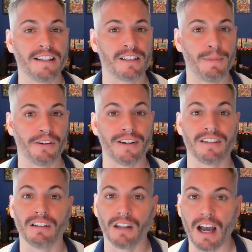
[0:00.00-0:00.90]
experience
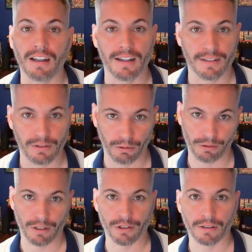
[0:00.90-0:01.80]
a lot less
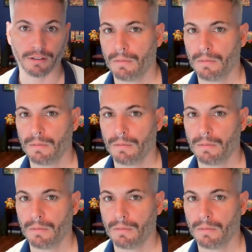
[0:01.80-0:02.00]
soul-crushing.